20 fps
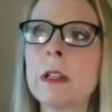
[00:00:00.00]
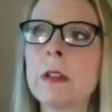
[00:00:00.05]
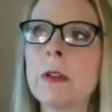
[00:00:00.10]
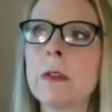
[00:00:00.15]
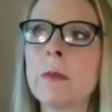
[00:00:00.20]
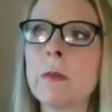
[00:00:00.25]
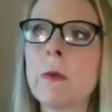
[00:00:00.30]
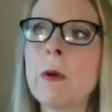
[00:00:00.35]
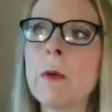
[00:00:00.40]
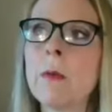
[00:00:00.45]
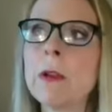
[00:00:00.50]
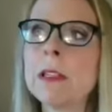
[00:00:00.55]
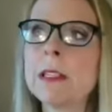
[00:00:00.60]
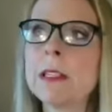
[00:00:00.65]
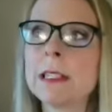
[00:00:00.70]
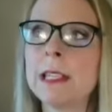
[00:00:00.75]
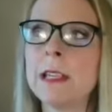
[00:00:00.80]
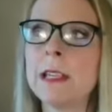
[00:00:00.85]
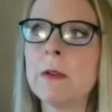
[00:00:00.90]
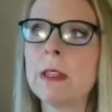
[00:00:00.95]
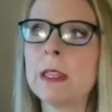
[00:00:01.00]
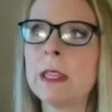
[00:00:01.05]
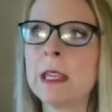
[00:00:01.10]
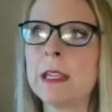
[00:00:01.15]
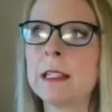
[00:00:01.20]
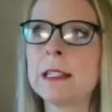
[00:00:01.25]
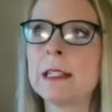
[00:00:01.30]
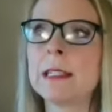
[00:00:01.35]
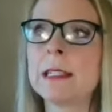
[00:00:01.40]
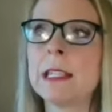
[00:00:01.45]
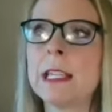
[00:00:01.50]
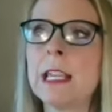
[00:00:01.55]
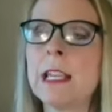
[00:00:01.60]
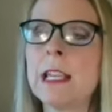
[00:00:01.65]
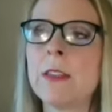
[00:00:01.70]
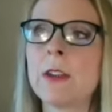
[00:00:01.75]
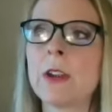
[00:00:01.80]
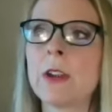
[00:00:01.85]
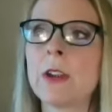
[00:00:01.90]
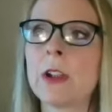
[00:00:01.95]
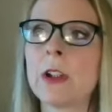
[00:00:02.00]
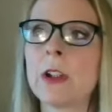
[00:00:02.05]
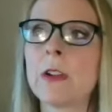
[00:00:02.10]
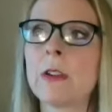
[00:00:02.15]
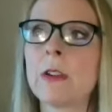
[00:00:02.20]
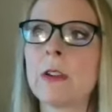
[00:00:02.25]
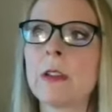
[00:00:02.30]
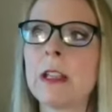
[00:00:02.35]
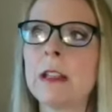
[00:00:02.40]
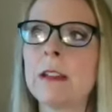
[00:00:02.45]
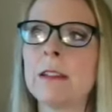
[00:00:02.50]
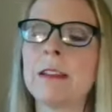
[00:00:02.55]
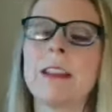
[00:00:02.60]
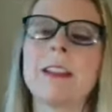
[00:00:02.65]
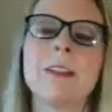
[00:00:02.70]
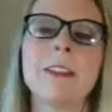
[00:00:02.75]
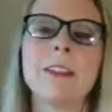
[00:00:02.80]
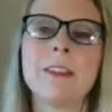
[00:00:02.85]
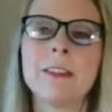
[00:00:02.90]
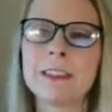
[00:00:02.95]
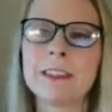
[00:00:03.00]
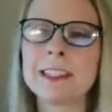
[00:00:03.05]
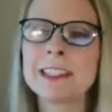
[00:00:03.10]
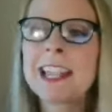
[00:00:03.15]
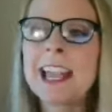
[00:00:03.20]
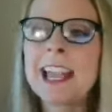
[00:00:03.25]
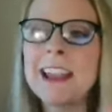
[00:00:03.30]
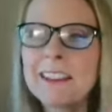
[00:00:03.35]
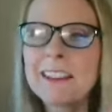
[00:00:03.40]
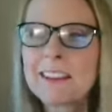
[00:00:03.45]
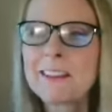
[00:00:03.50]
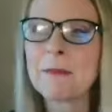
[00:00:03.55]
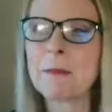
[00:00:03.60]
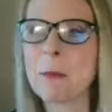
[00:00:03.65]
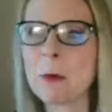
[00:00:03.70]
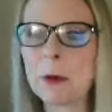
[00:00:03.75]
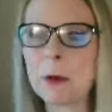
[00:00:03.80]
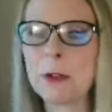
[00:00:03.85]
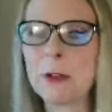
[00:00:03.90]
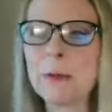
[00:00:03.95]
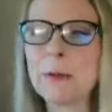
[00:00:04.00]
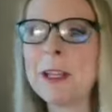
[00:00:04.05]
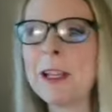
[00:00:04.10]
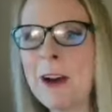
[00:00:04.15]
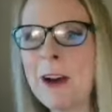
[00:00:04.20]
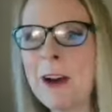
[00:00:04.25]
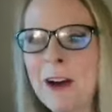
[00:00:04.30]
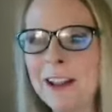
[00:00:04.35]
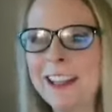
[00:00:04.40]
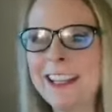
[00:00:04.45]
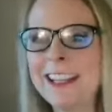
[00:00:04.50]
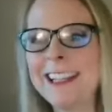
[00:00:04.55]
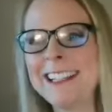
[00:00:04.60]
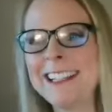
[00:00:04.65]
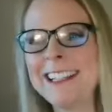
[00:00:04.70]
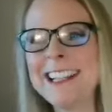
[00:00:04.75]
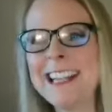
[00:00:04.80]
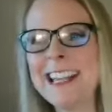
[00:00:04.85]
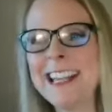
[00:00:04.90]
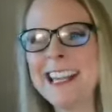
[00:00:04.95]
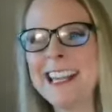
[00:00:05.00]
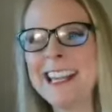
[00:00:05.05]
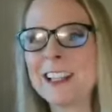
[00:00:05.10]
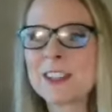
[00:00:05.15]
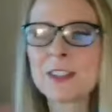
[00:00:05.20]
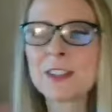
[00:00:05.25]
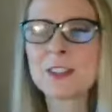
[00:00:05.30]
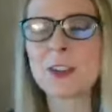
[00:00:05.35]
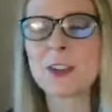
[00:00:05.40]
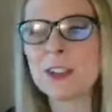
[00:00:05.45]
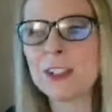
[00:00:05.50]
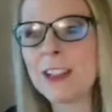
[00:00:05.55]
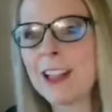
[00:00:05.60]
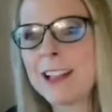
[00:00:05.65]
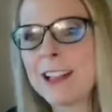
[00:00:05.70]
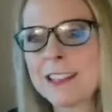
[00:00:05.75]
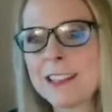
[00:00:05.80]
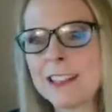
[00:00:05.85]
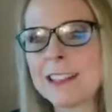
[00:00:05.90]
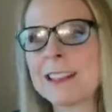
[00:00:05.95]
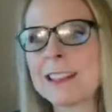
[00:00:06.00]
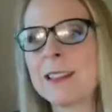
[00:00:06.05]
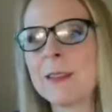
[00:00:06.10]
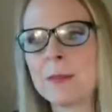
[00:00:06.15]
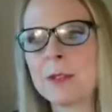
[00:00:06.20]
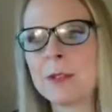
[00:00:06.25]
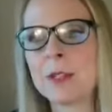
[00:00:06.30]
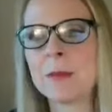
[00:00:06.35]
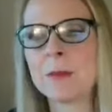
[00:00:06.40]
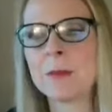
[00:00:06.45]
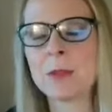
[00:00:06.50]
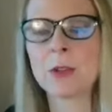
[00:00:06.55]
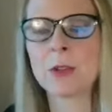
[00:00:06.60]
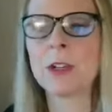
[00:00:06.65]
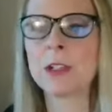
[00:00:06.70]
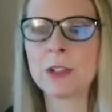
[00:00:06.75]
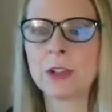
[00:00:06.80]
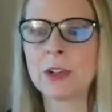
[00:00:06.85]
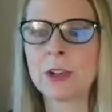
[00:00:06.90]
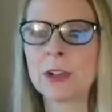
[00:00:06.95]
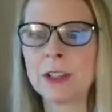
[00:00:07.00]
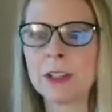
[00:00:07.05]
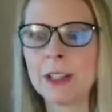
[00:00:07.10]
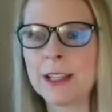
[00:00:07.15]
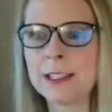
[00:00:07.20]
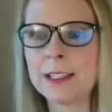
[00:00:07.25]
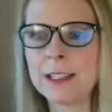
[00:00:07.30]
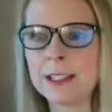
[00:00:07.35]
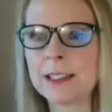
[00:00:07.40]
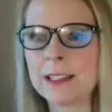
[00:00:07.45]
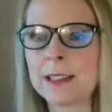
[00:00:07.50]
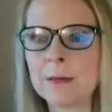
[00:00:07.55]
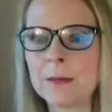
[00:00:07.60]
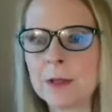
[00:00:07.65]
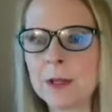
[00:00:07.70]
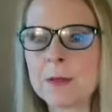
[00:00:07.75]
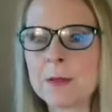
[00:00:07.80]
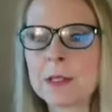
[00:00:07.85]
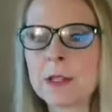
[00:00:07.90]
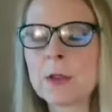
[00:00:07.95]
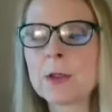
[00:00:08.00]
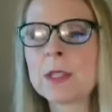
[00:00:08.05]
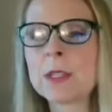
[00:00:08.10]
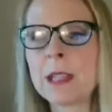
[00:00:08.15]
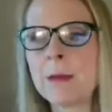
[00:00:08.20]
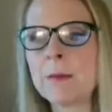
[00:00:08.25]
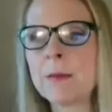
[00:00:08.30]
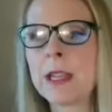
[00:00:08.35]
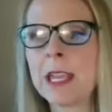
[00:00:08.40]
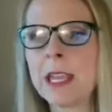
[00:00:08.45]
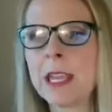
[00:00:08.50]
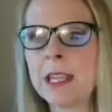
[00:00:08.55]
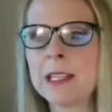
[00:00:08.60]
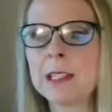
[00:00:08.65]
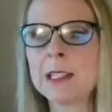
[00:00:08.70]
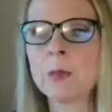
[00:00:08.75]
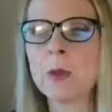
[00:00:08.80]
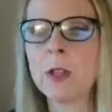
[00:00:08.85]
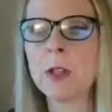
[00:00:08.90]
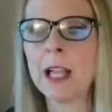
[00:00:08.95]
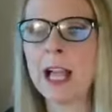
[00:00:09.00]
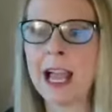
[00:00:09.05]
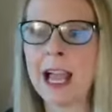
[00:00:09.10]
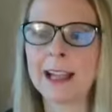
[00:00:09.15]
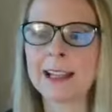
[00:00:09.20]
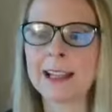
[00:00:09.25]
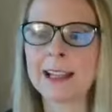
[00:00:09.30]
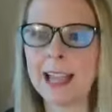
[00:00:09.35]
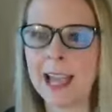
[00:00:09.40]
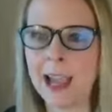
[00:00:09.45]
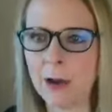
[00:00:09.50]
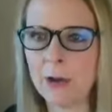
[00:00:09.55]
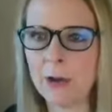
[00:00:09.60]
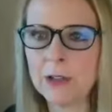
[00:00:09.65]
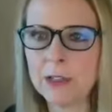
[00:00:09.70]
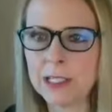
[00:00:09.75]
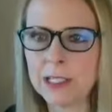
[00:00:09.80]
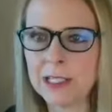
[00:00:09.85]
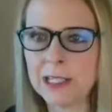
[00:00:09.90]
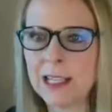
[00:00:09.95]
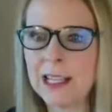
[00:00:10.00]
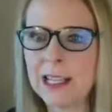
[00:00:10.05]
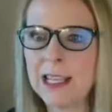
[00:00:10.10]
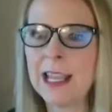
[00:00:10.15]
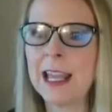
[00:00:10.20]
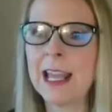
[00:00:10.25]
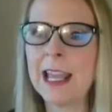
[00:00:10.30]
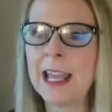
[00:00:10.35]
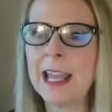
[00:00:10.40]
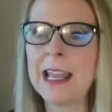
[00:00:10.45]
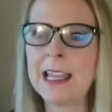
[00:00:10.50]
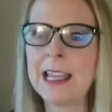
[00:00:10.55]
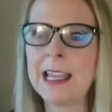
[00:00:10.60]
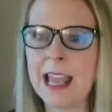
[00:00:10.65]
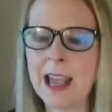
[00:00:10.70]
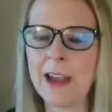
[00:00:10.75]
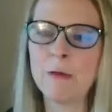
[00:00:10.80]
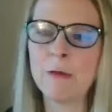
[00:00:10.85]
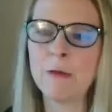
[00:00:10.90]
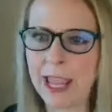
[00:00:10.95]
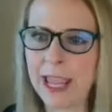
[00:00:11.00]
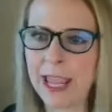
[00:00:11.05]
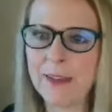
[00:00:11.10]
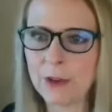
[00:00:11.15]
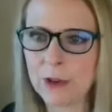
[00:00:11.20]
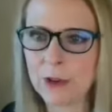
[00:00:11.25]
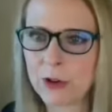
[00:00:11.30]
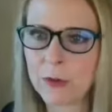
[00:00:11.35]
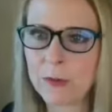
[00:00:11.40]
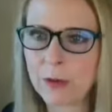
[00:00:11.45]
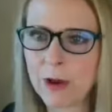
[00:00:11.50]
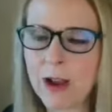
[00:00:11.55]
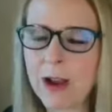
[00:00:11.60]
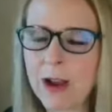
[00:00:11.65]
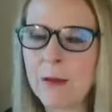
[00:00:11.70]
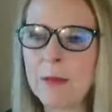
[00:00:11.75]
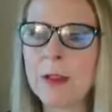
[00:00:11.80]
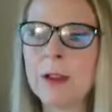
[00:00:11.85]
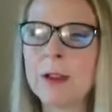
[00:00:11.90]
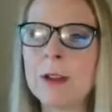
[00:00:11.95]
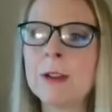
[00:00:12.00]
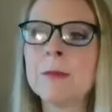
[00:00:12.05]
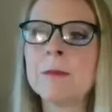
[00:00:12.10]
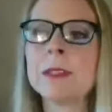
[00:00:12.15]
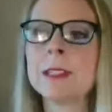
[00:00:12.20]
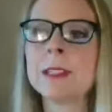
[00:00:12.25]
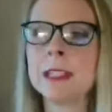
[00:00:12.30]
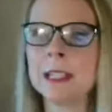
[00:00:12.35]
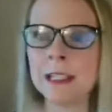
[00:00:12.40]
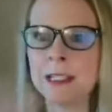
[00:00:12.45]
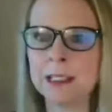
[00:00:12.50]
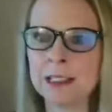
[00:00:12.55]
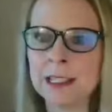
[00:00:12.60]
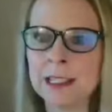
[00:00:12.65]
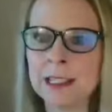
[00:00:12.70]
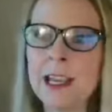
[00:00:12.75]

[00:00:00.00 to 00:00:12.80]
what we see with kids is either in the psych world, we call it externalizing symptoms or internalizing symptoms. So some kids will act out and have behavioral problems and,